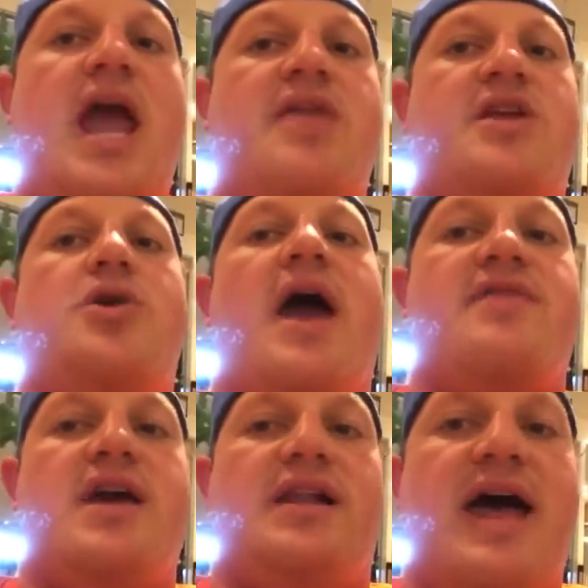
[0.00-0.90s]
And then you
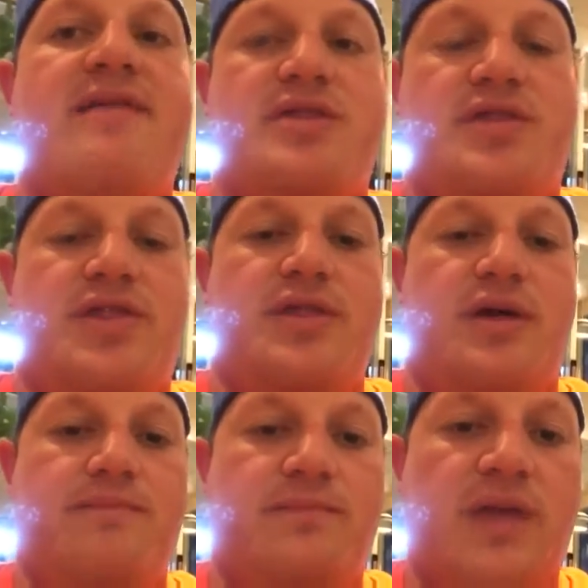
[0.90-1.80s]
had the
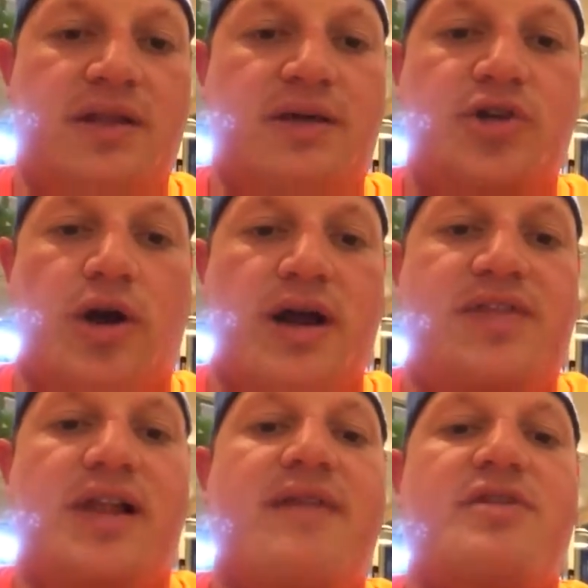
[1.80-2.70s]

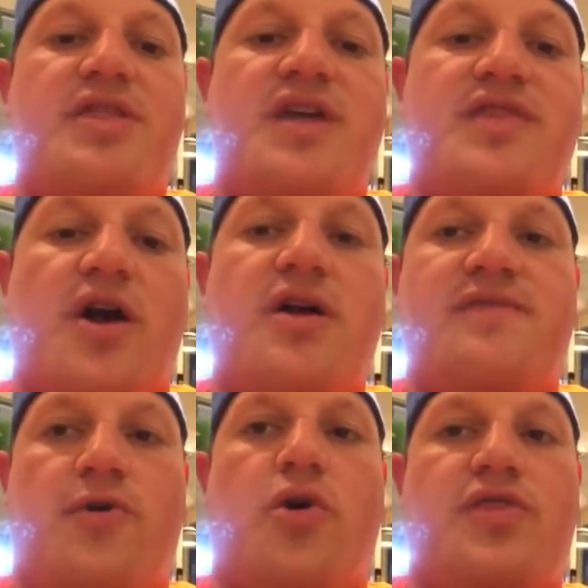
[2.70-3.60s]

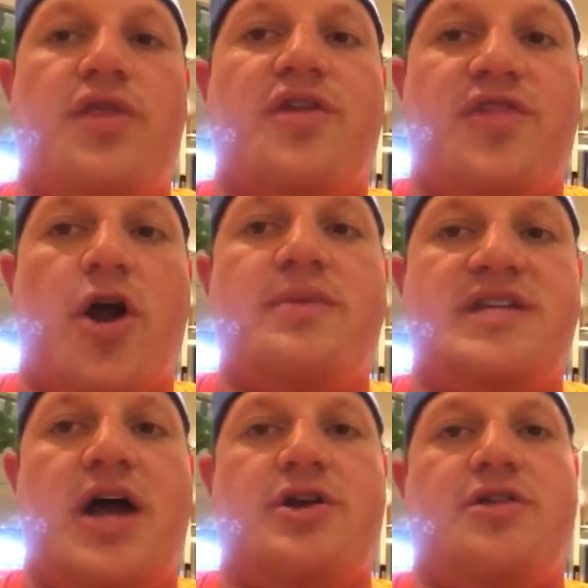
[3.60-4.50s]
3rd
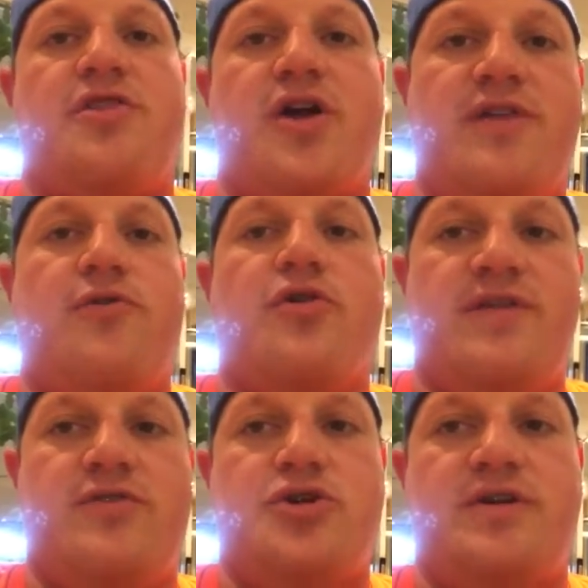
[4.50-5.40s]
Battalion of the 34th
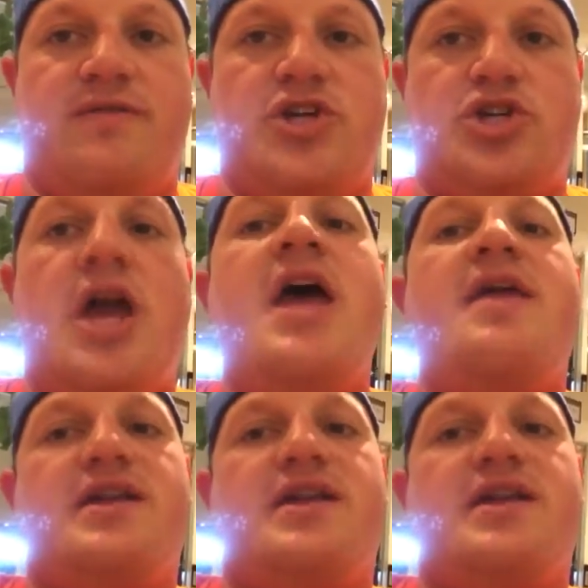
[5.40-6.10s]
Infantry Division